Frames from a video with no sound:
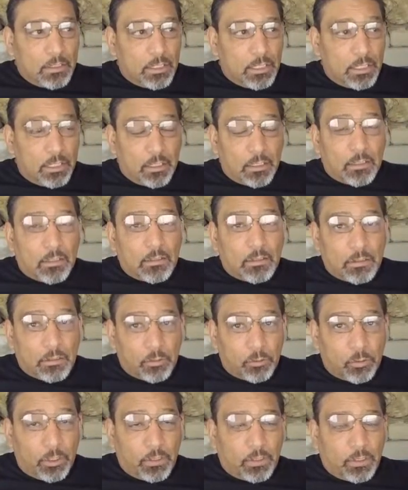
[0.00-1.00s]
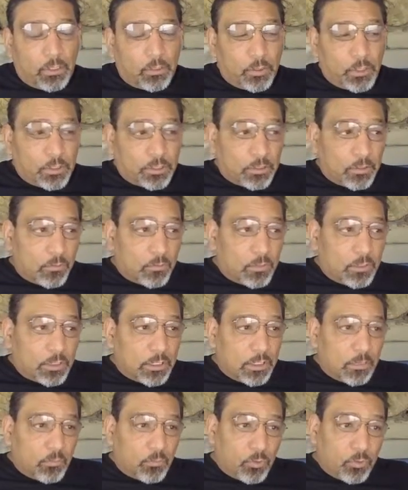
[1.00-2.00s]
And out of the three theories, the one
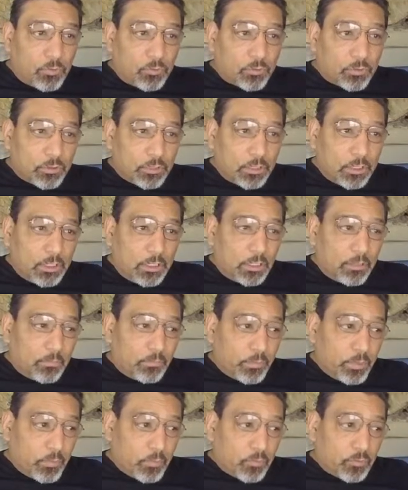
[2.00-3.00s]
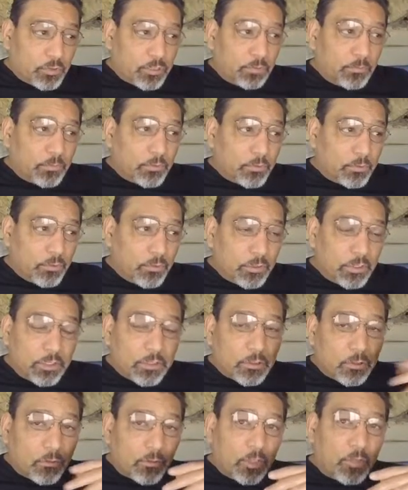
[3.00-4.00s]
that most people seem to
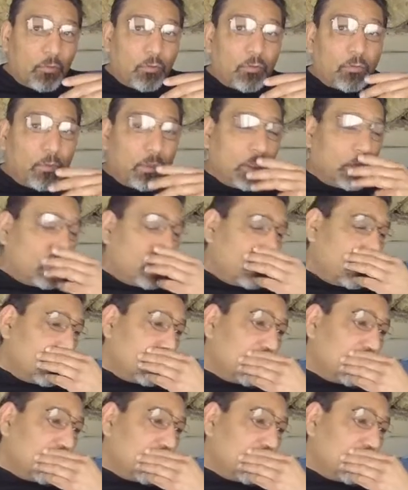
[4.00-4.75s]
disagree with me